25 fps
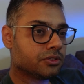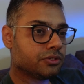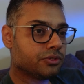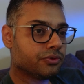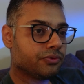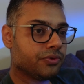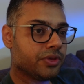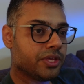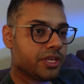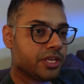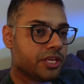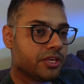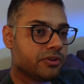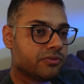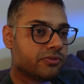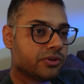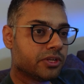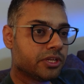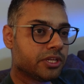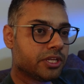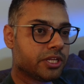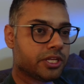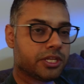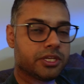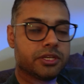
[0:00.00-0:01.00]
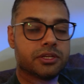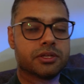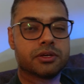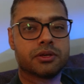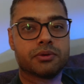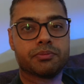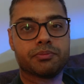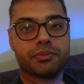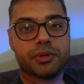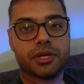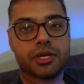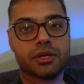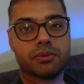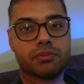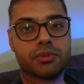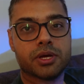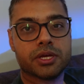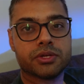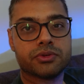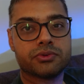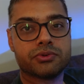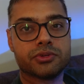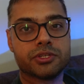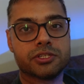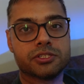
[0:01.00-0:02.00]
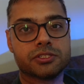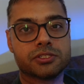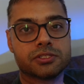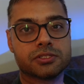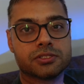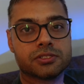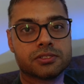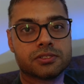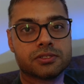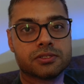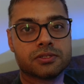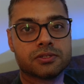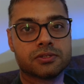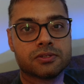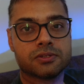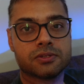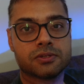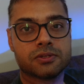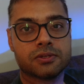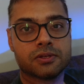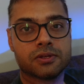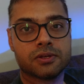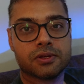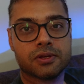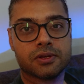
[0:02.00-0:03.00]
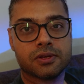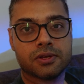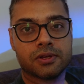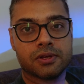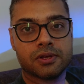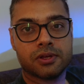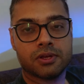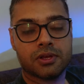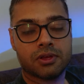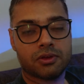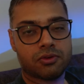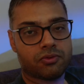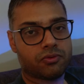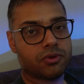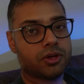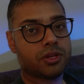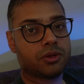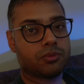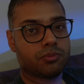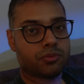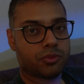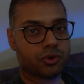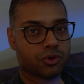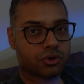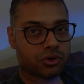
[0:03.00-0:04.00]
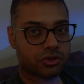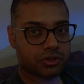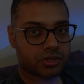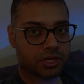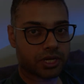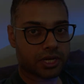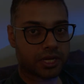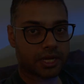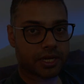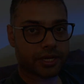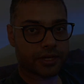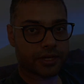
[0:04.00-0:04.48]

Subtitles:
do we even need bigger batteries? Well, more on that